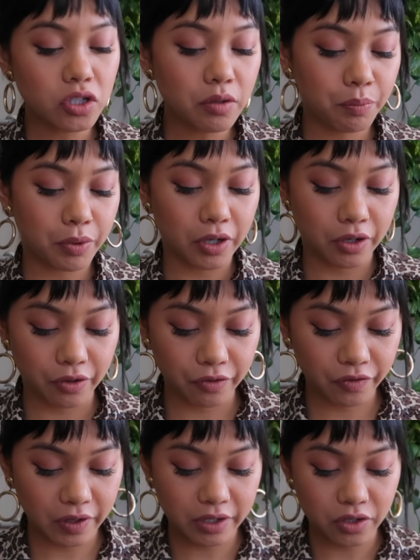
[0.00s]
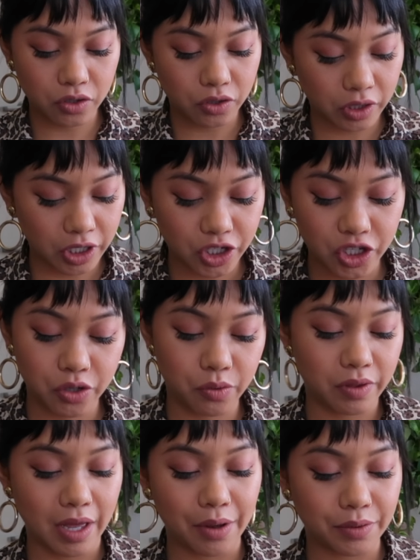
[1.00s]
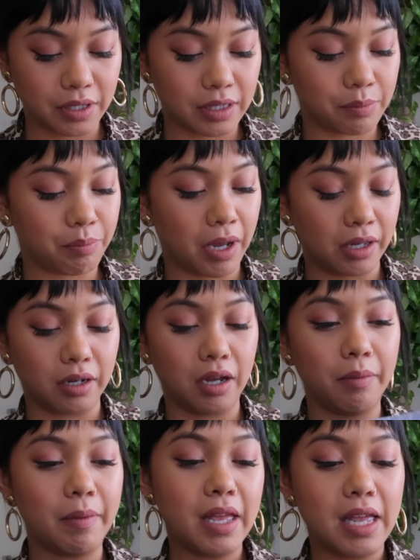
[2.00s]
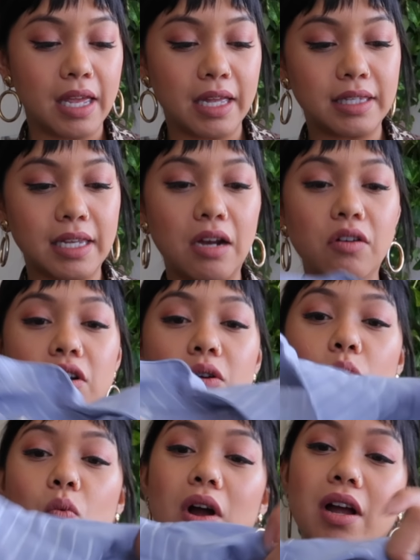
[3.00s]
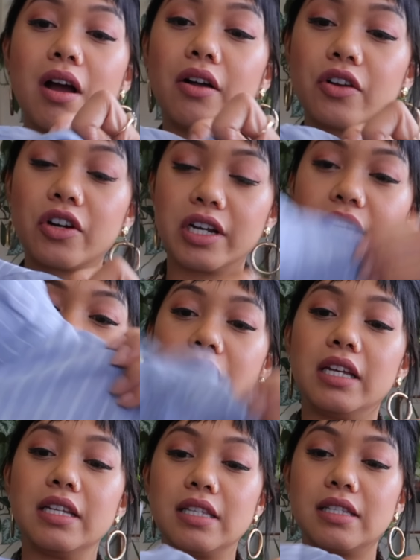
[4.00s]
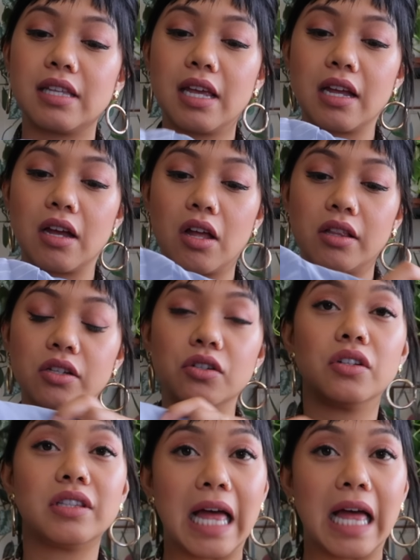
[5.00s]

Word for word: just a perfect early 2000s button up. It's, I don't know what color it is. It's like a little